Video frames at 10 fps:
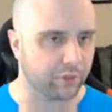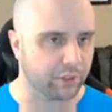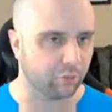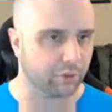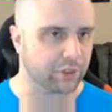
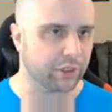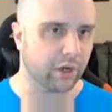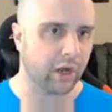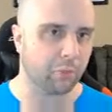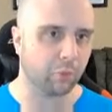So we're just going
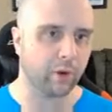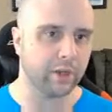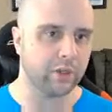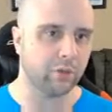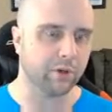to hop right
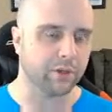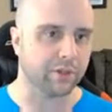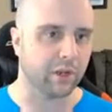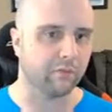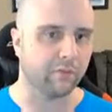into our
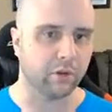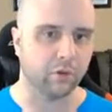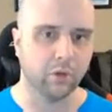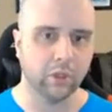design view.